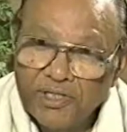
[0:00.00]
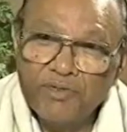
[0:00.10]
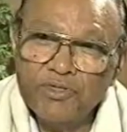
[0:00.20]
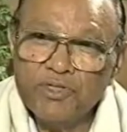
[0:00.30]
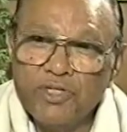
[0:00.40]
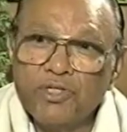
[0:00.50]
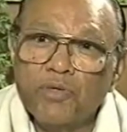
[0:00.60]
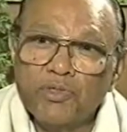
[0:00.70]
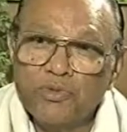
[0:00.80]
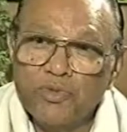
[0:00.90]
give it to state
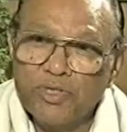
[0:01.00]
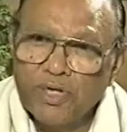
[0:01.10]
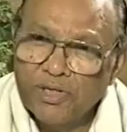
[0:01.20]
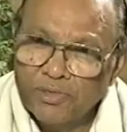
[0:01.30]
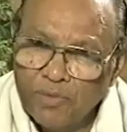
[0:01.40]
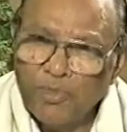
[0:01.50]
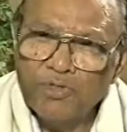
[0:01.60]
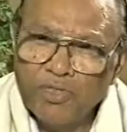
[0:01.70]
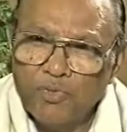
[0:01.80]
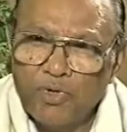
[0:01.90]
government to do it. Some
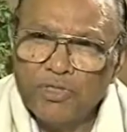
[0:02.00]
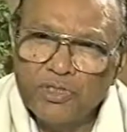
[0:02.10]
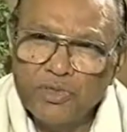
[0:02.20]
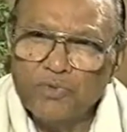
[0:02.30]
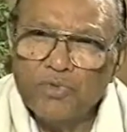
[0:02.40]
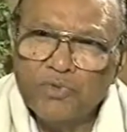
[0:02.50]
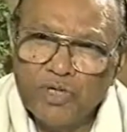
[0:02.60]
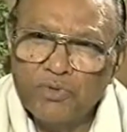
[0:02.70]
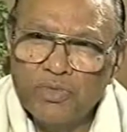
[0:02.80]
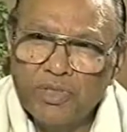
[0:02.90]
of these policies in which we
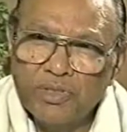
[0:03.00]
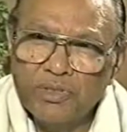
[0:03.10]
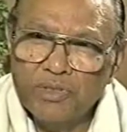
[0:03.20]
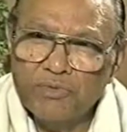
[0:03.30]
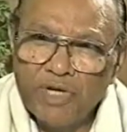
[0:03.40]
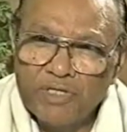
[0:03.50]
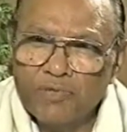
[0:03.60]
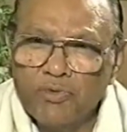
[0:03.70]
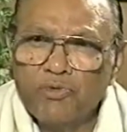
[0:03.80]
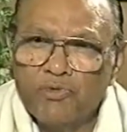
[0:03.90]
are doing it, as
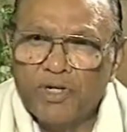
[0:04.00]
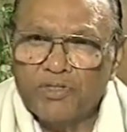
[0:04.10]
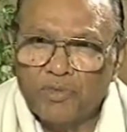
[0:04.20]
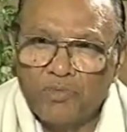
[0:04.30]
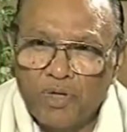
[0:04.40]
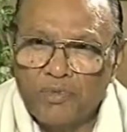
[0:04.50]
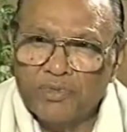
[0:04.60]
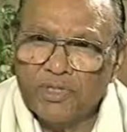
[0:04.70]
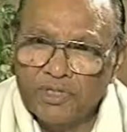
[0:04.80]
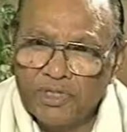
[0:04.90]
and when we find some
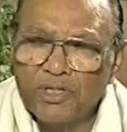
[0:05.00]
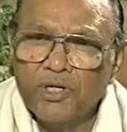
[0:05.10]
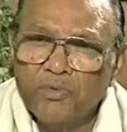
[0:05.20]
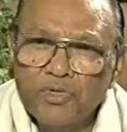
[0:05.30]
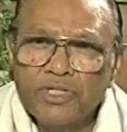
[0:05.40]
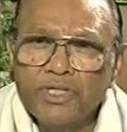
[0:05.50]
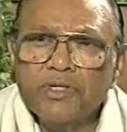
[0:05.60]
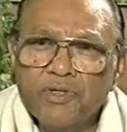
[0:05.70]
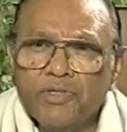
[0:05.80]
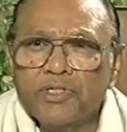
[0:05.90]
problems are there, we're
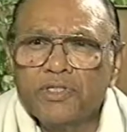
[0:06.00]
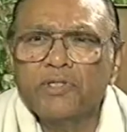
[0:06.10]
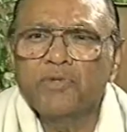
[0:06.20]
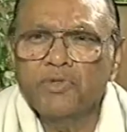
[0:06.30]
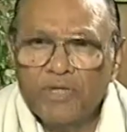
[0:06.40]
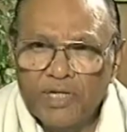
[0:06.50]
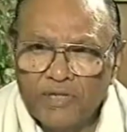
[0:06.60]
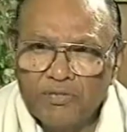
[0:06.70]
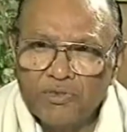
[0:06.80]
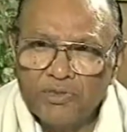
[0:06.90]
taking quick decisions, we're going
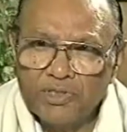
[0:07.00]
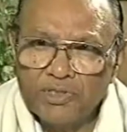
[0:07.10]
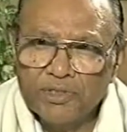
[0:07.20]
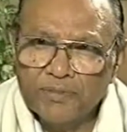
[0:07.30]
ahead with those things.